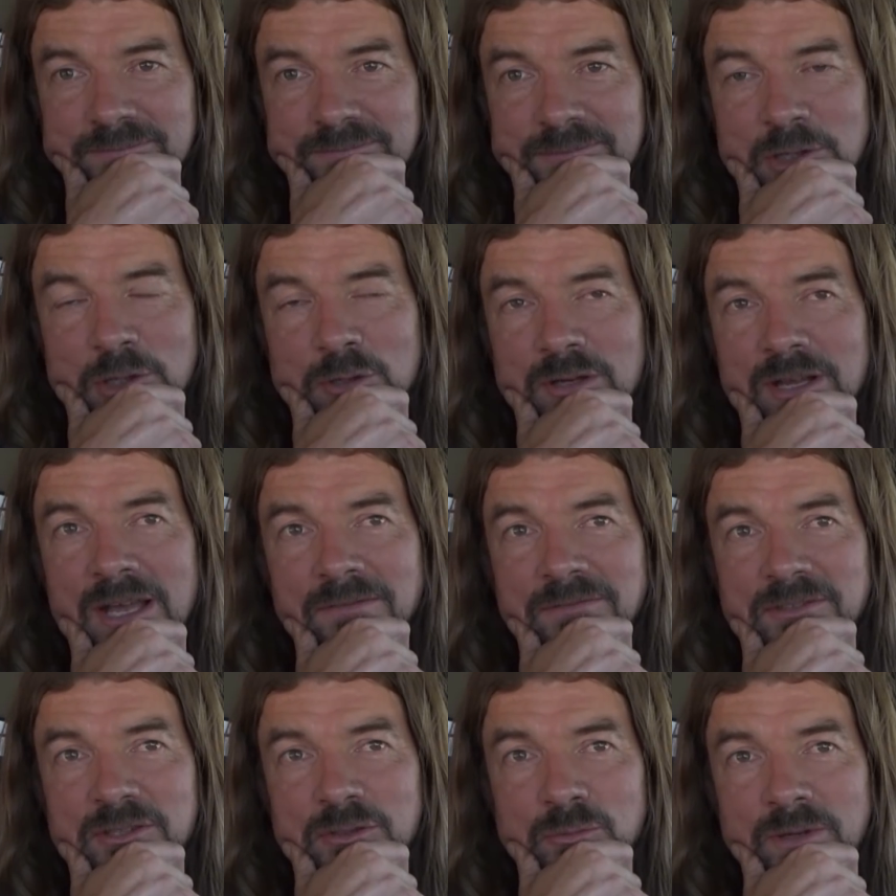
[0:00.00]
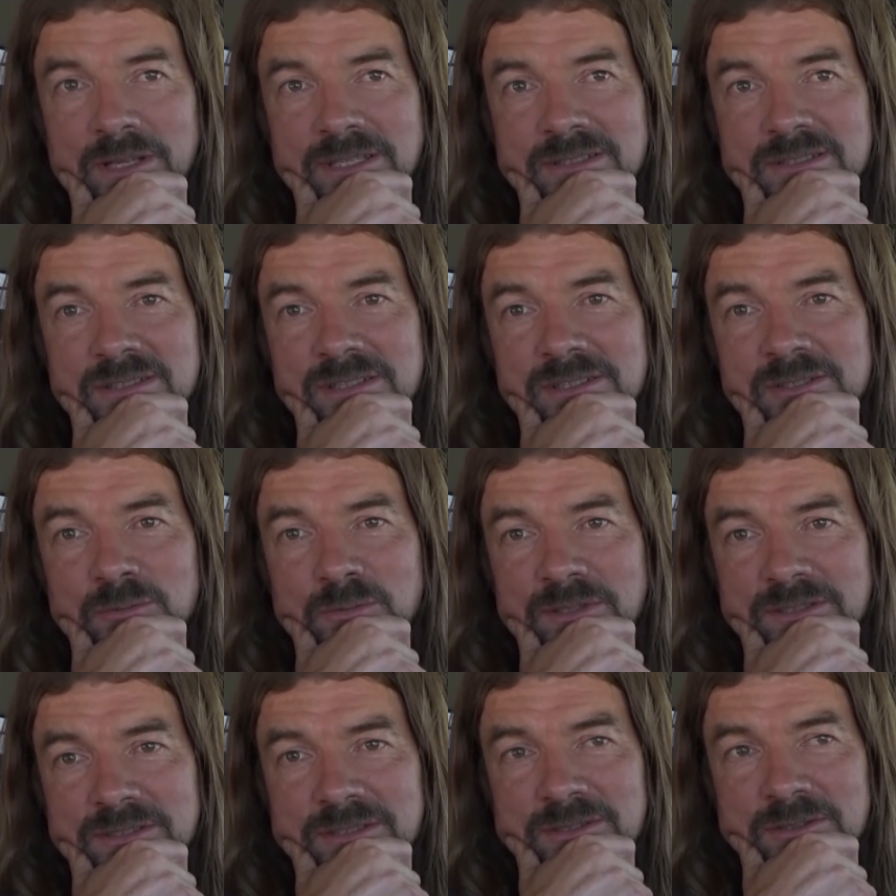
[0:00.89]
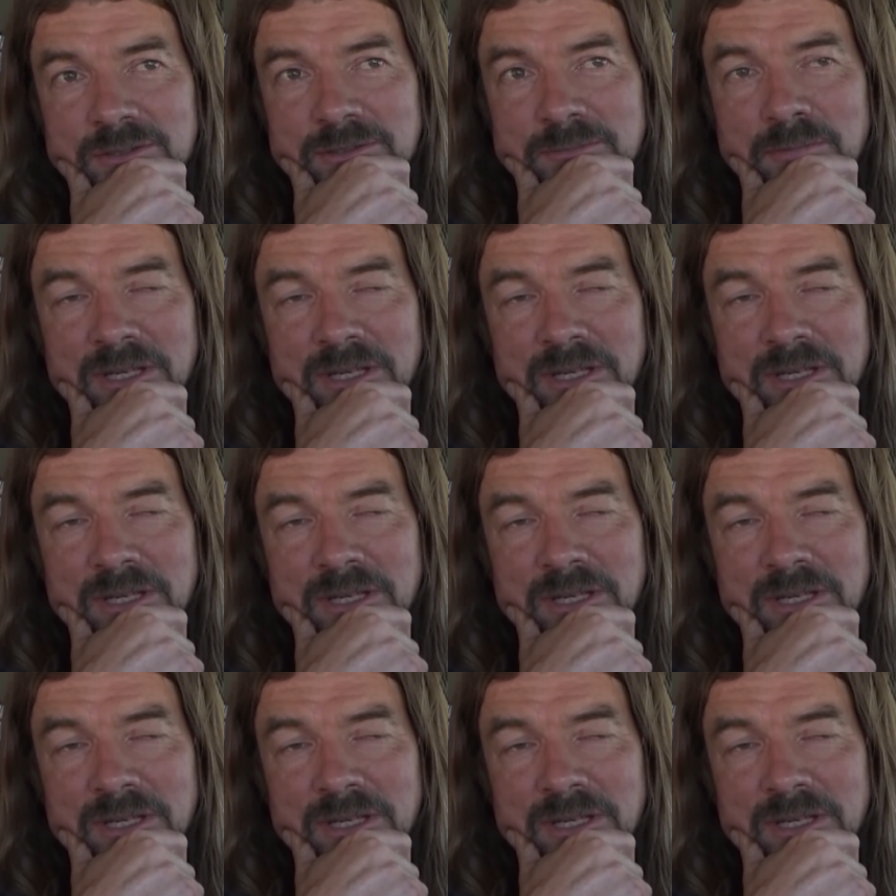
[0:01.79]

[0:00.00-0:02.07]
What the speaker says: Not after the winds it's withstood,